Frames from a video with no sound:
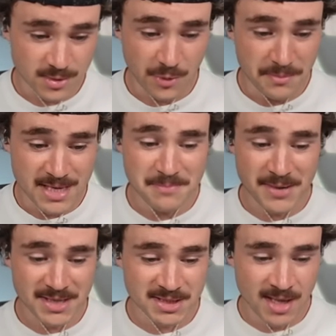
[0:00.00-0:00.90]
Do a meat
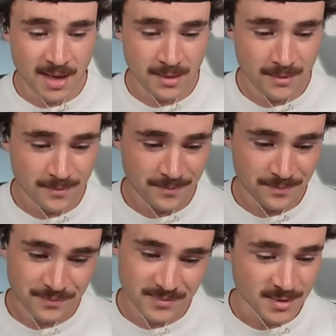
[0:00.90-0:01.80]
pick stand?
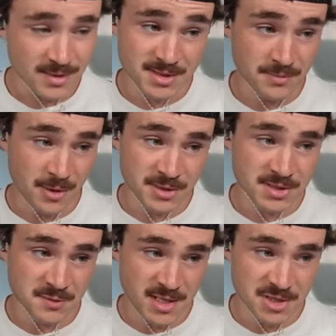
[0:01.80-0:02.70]
Listen, bro, it's
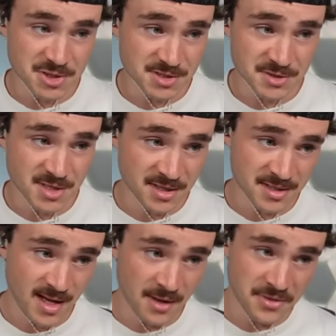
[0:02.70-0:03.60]
three inches. There's nothing
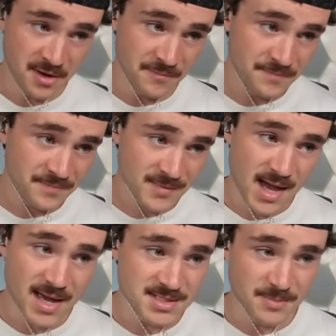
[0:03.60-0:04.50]
down there. I
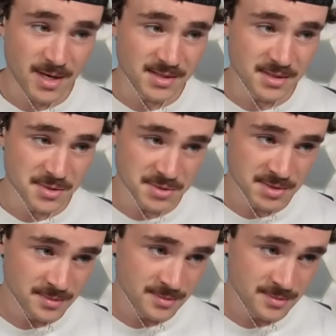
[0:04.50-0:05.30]
hate to break the news.